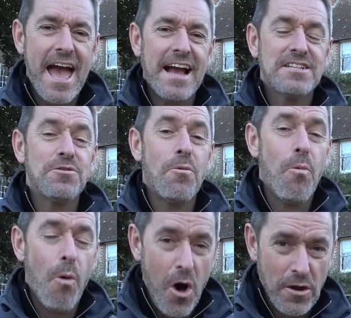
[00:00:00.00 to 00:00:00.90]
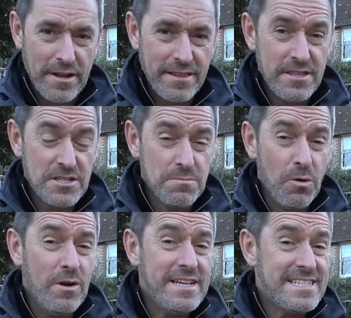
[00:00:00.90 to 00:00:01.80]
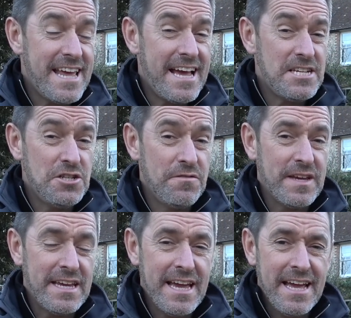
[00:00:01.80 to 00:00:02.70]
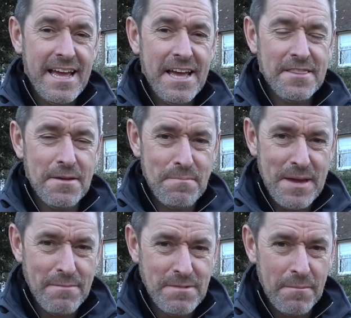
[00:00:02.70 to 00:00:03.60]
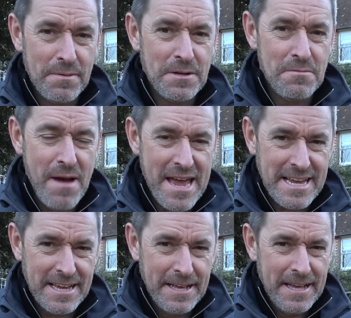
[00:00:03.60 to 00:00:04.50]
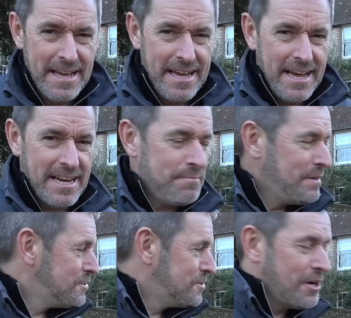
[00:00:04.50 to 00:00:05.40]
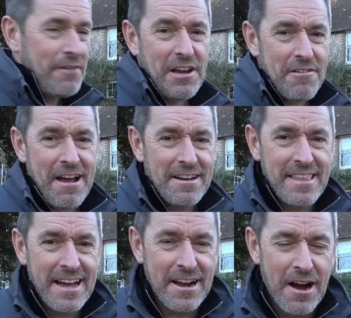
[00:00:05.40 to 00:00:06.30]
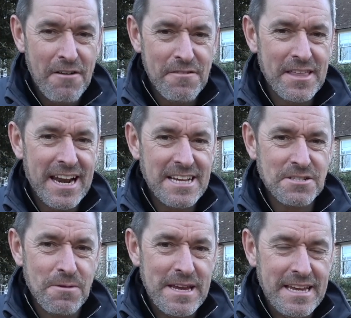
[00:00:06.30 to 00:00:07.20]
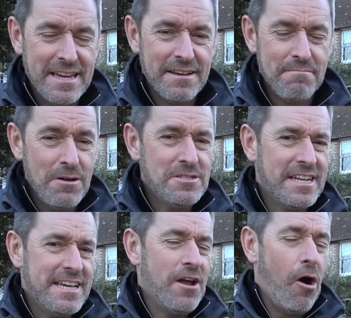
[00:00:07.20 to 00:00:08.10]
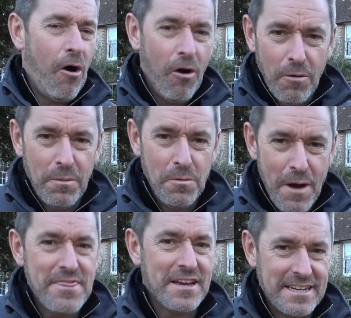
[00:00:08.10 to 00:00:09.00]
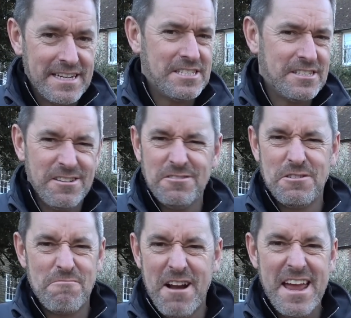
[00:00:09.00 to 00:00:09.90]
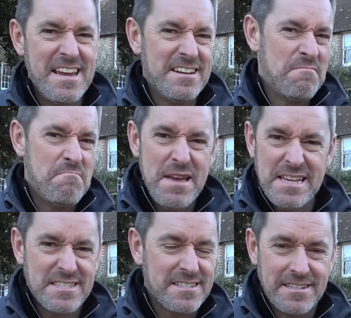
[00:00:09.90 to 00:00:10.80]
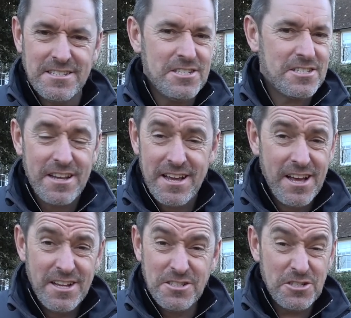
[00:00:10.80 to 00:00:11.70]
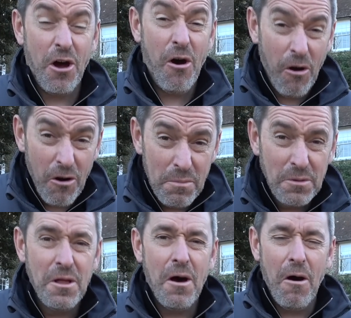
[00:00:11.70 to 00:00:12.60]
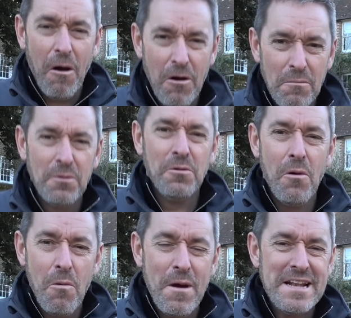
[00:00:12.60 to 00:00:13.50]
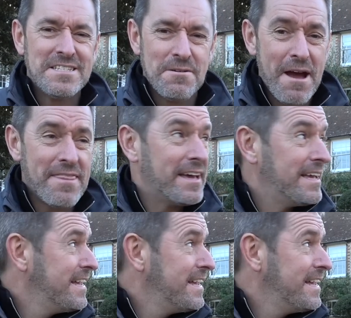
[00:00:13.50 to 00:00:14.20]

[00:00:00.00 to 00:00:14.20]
X1, the smallest SUV that BMW make. And I've been driving around in that car for the last week, mostly in horrible weather conditions, lots of rain and mist and just horrible winter weather.